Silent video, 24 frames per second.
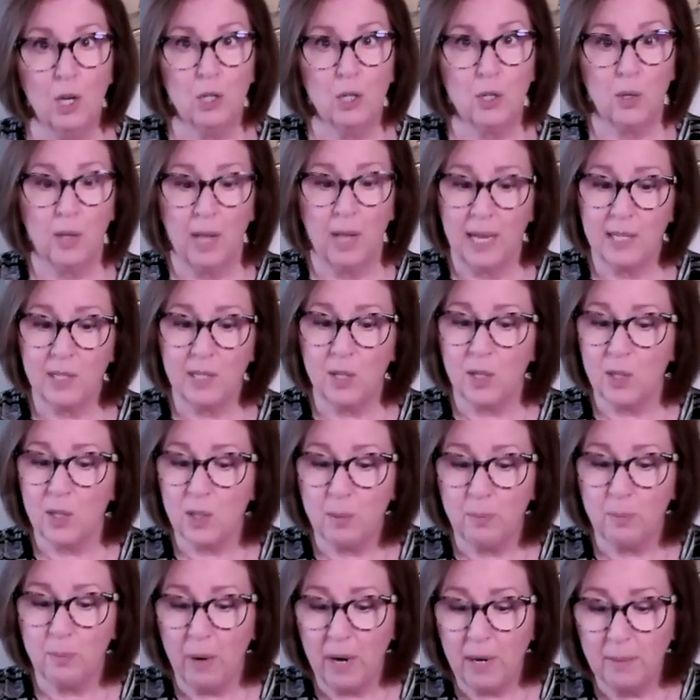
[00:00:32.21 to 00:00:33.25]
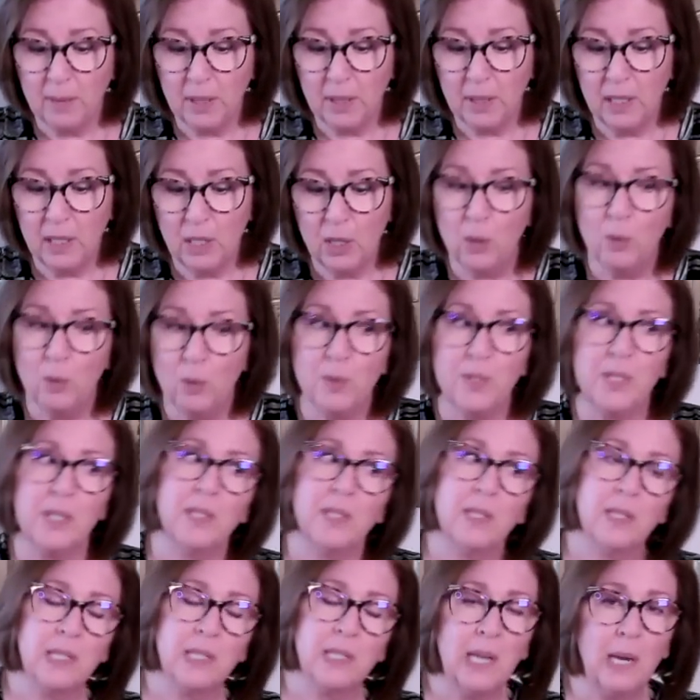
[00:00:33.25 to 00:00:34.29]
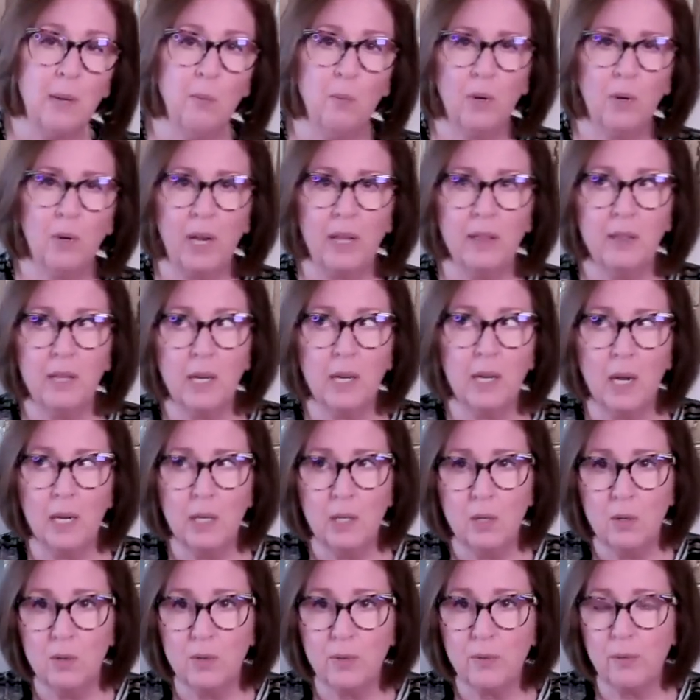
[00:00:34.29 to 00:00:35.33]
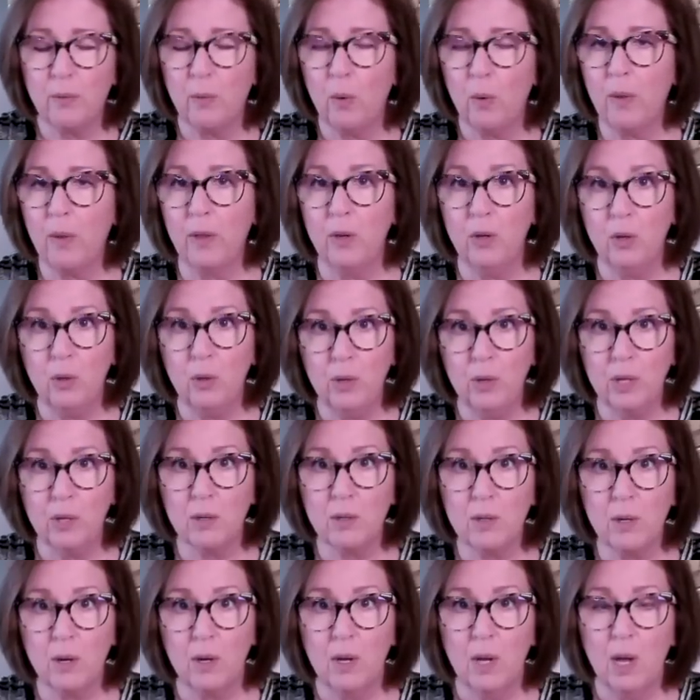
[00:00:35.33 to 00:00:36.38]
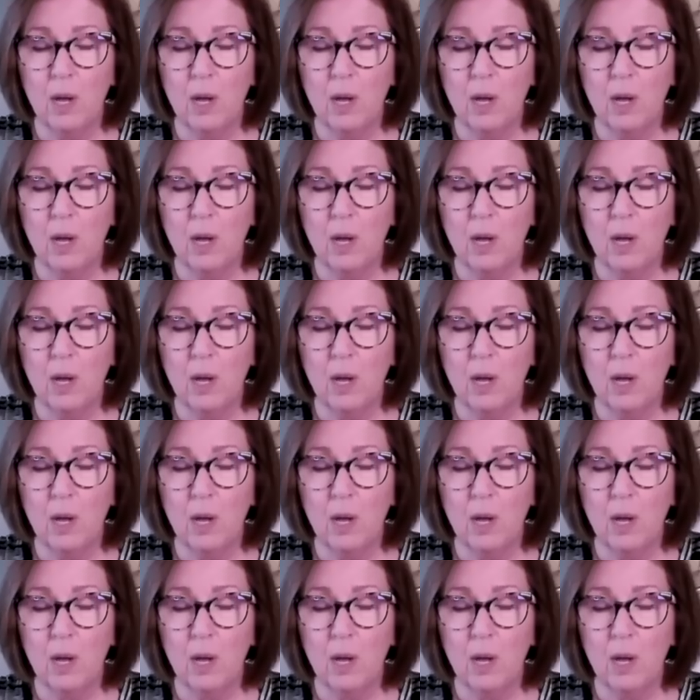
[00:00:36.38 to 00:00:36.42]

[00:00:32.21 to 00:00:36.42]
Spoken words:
So that's the spread I'm going to use. It's the same one I think I used for the New Year